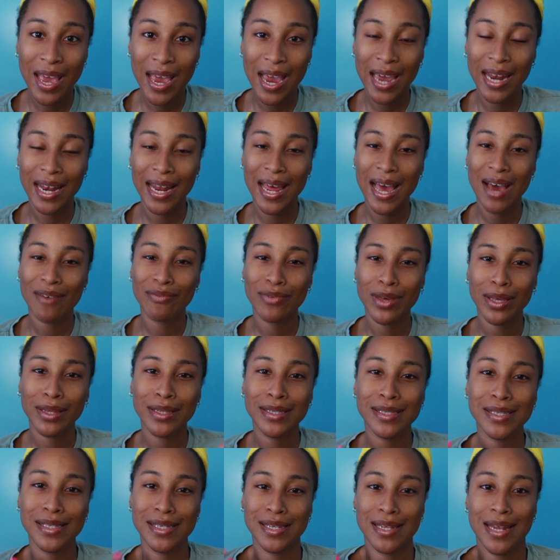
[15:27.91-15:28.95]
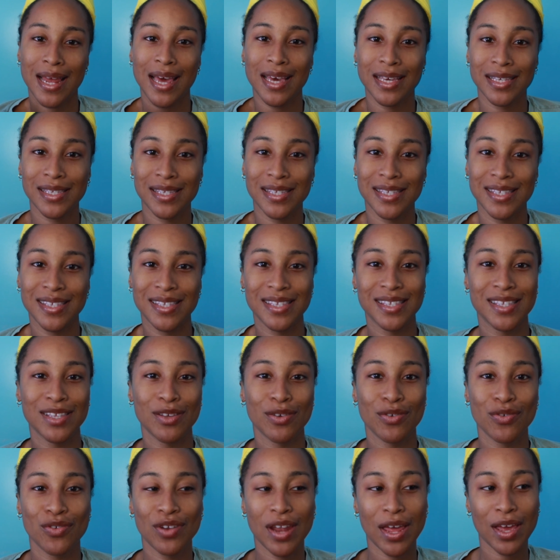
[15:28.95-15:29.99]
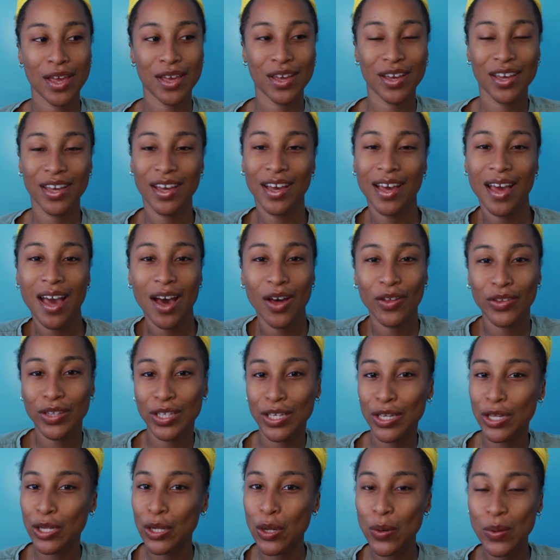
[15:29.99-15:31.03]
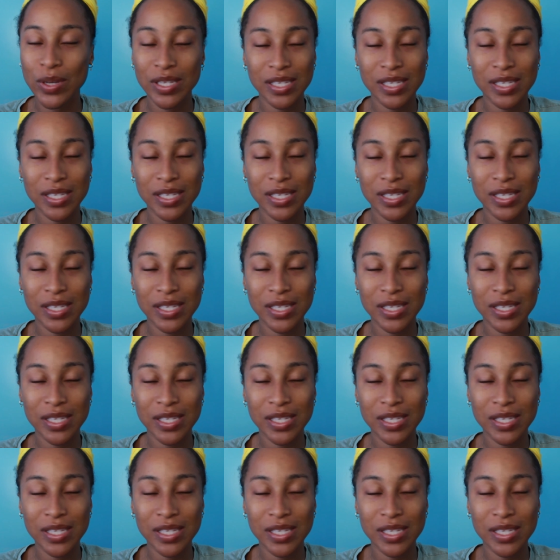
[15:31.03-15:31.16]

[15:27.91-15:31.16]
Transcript: And I have like this nice, like, healthy glow.